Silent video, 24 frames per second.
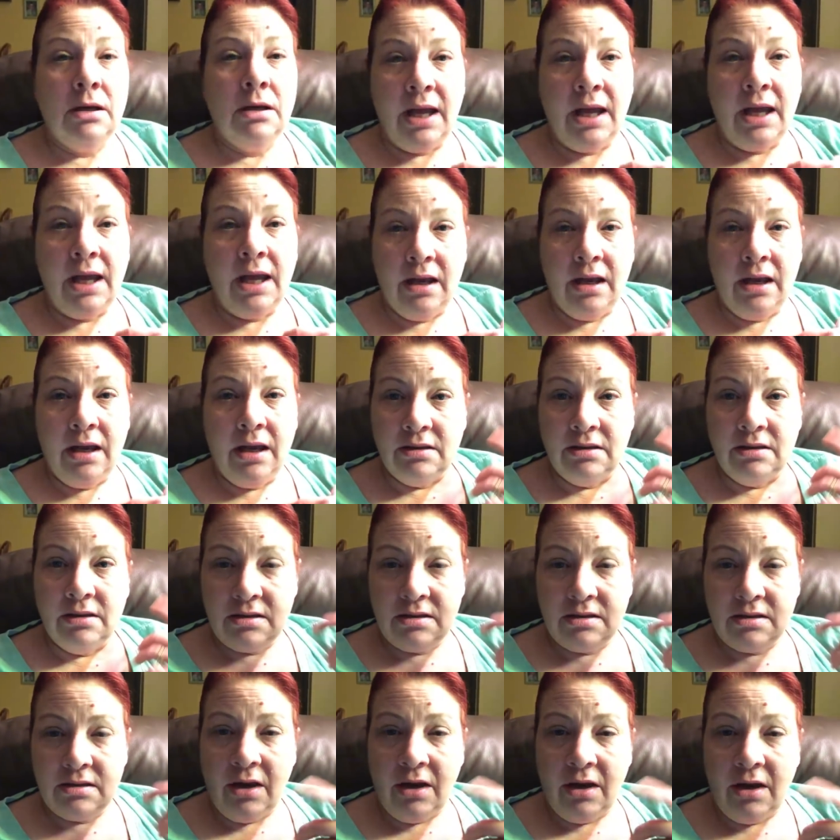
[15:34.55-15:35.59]
and
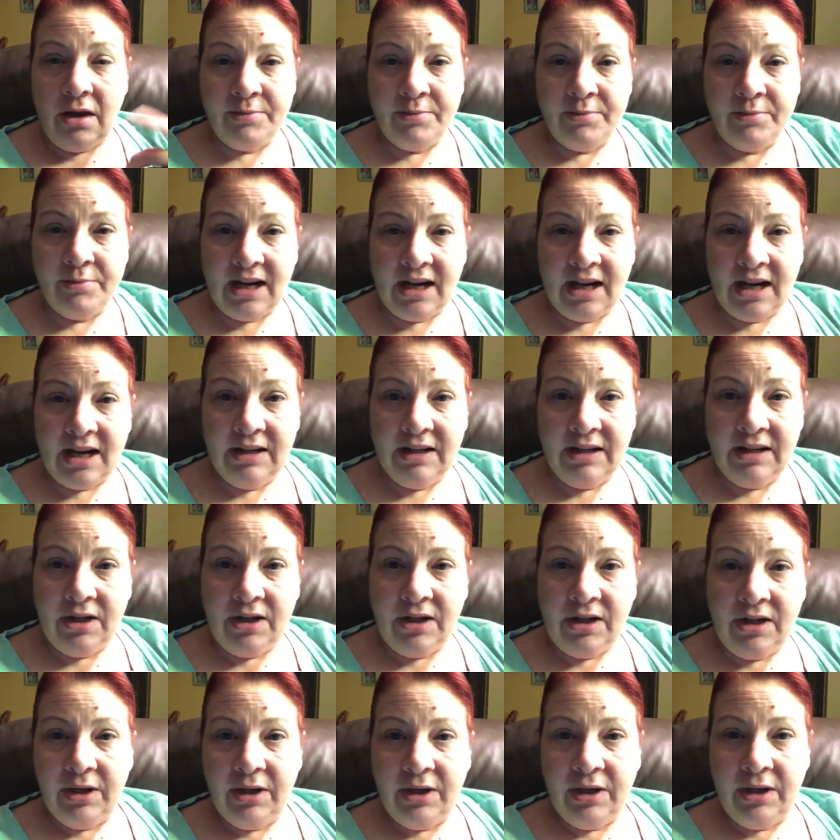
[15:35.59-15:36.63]
um, check out that
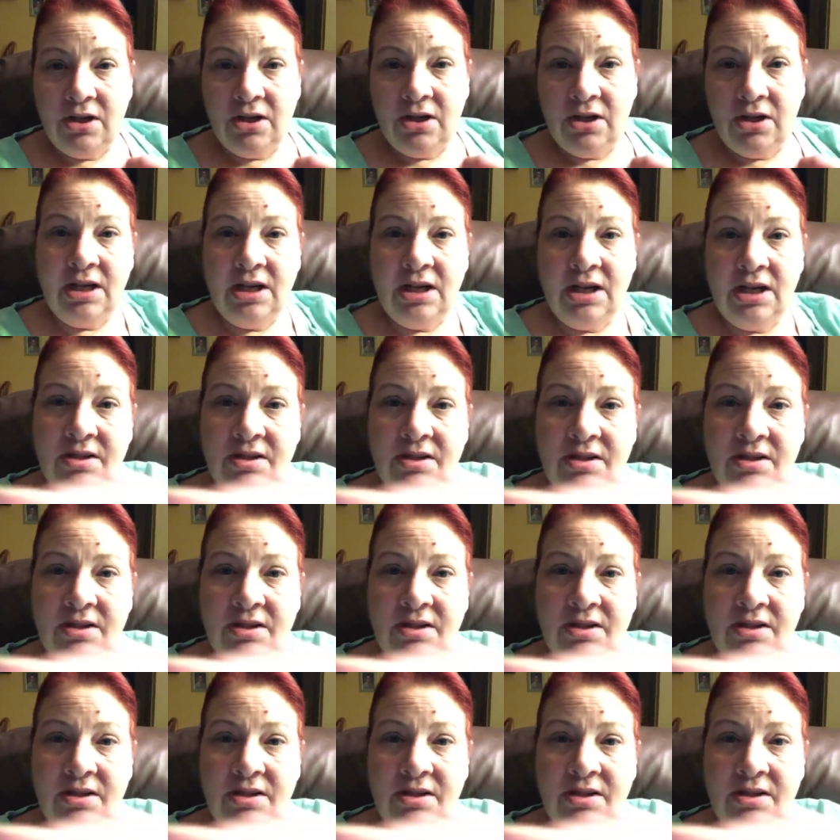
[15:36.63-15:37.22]
video when you get a chance.